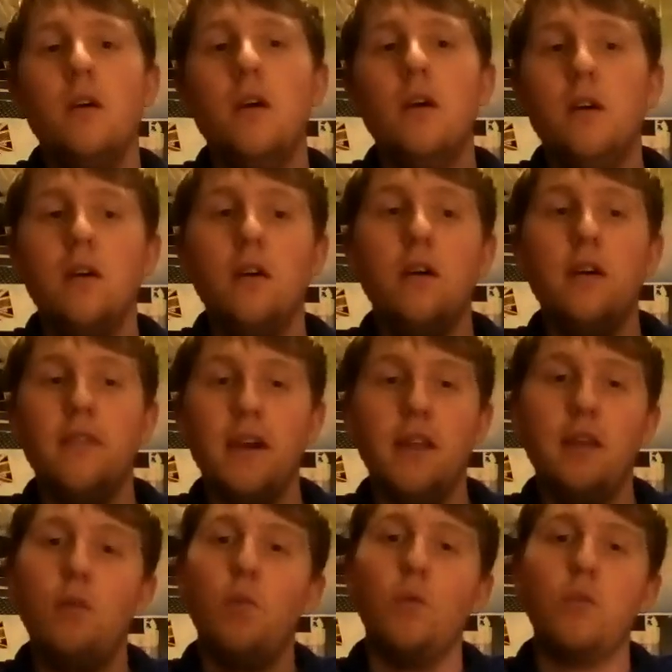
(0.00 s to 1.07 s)
And
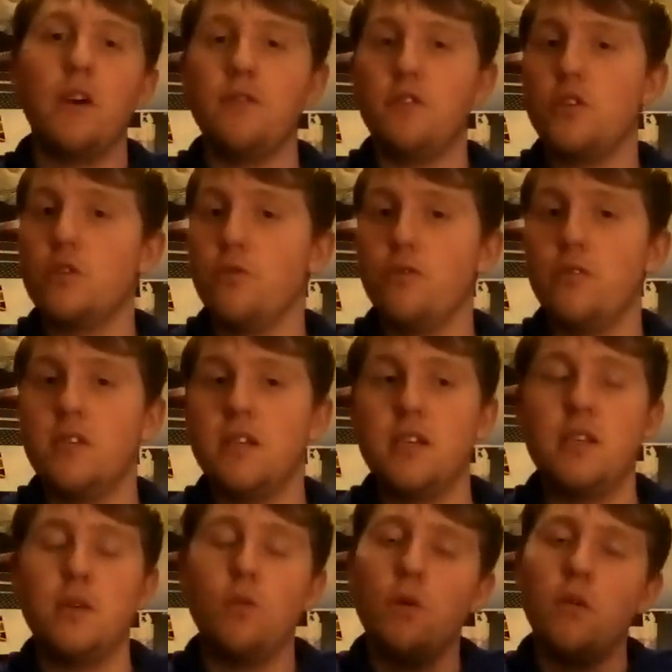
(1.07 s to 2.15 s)
then it won't have the screw
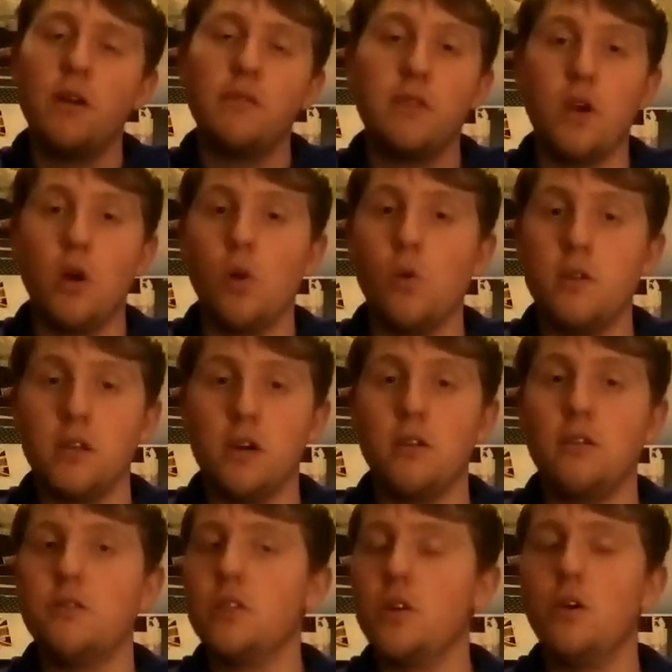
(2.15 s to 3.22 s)
assist, it won't have the always
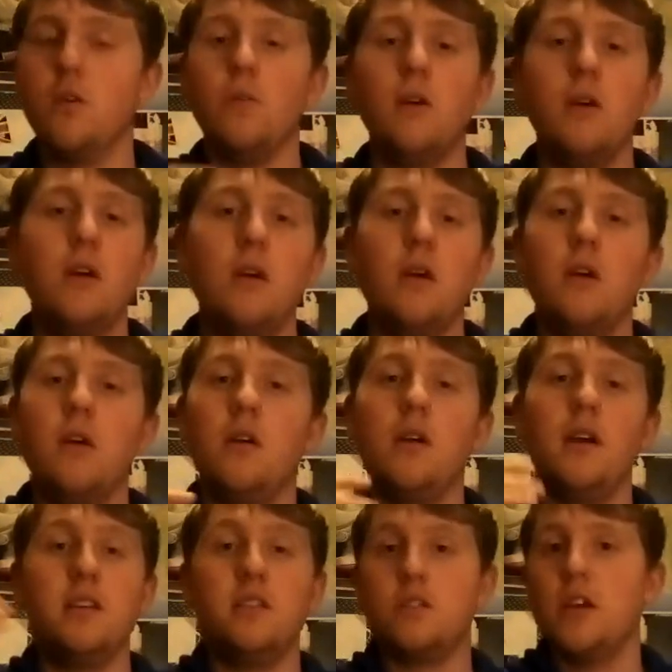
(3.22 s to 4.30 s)
on. So
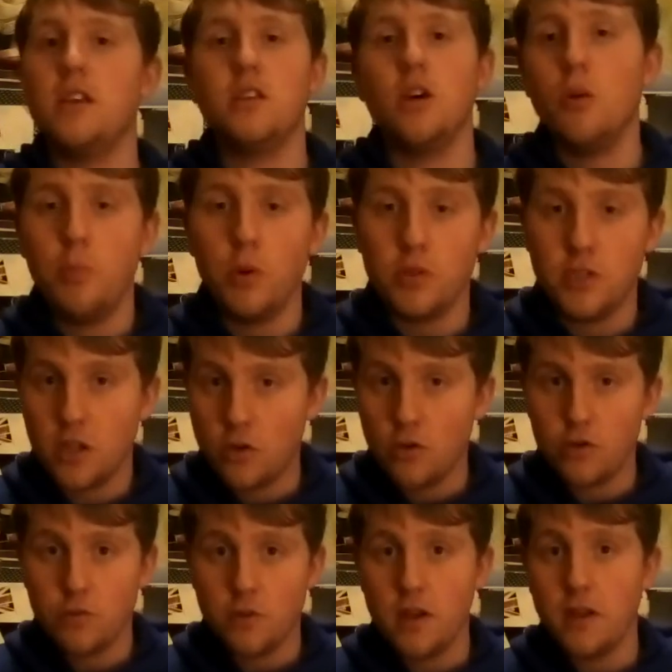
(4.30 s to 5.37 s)
it's all budget
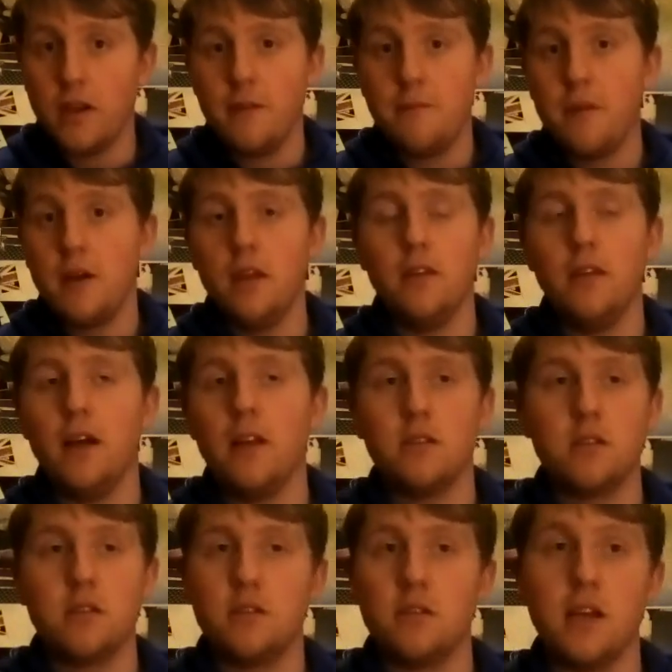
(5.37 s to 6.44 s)
cuts really, and
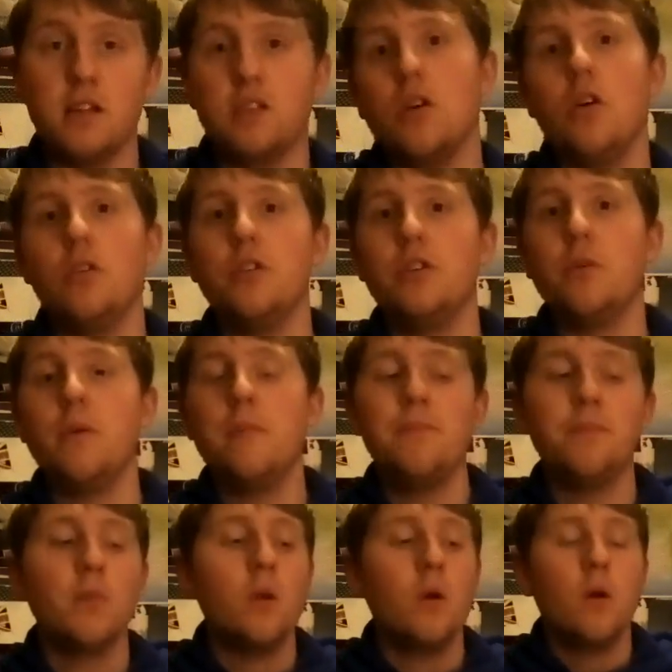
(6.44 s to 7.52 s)
that's all they're doing.
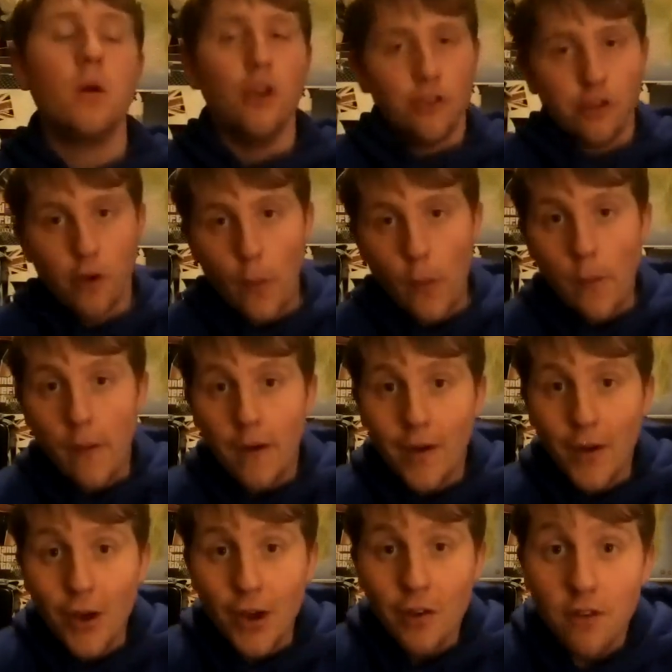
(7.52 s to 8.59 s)
So
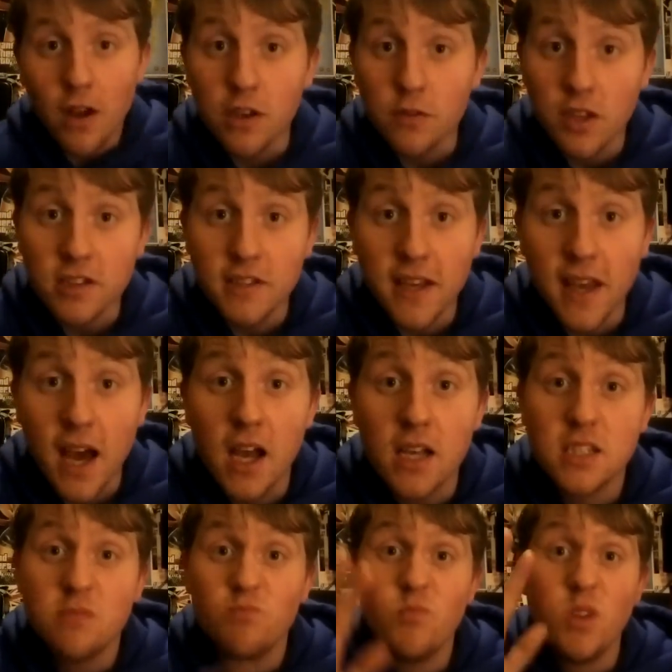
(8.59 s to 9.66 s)
thanks for listening,
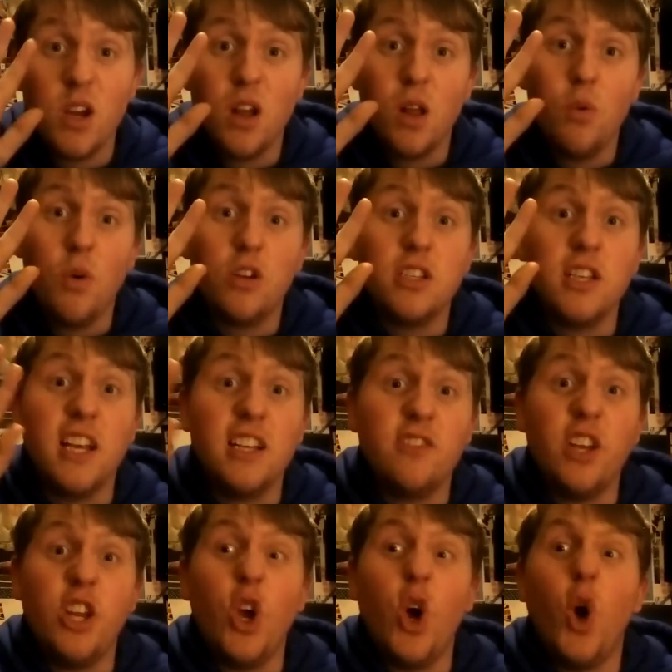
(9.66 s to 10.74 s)
guys, and I'll watch your next
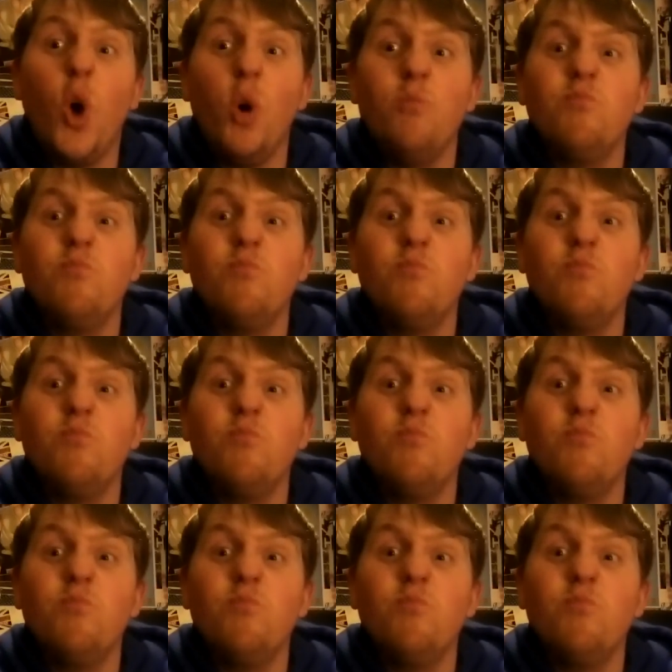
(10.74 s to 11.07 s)
video.